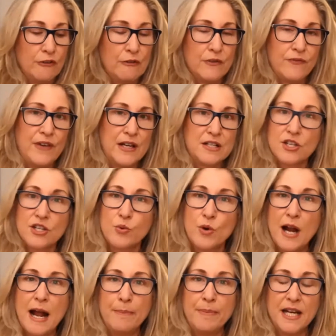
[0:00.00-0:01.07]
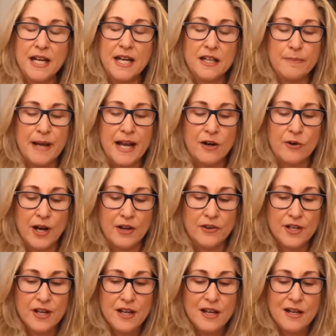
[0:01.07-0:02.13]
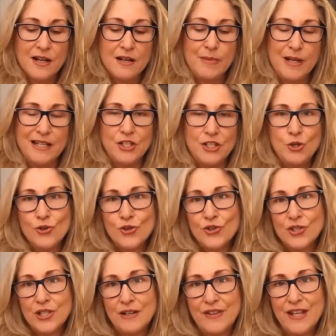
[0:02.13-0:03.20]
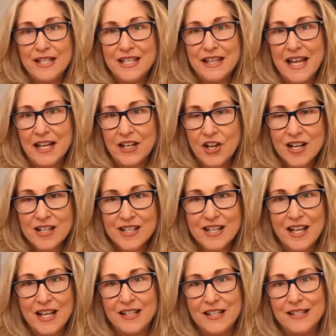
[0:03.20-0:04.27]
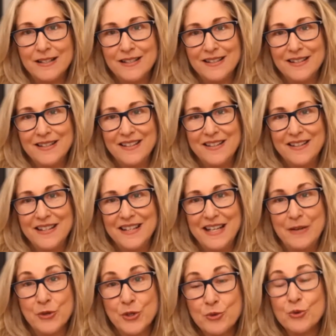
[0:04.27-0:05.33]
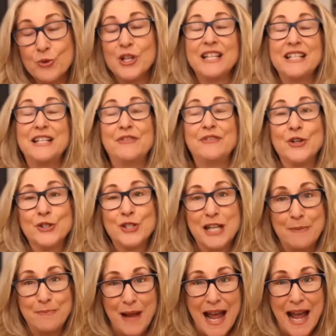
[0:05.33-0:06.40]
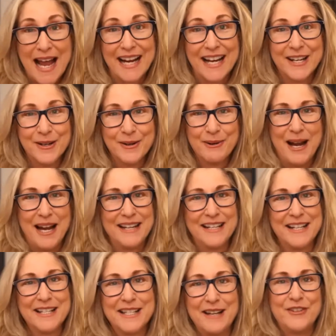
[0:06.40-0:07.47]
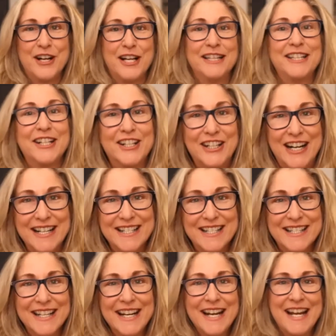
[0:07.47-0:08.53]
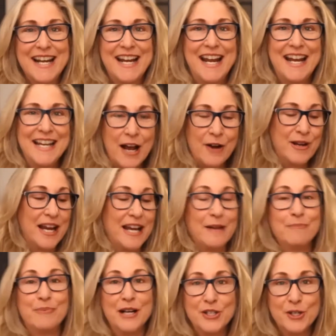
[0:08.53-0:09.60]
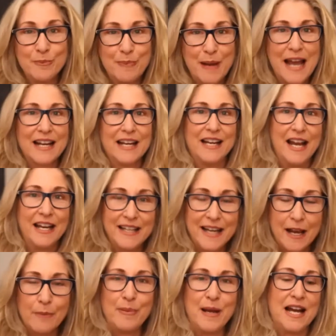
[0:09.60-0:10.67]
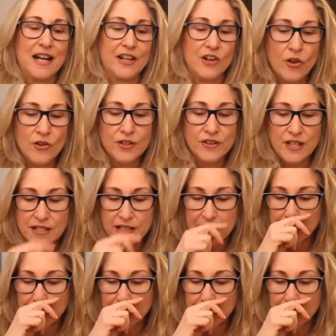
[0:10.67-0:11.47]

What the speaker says: fixes were happening in the background. But usually if they did that cost cut, it was really difficult to get back, right? Because they've cut the costs and now getting budget back and headcount back and all the things that were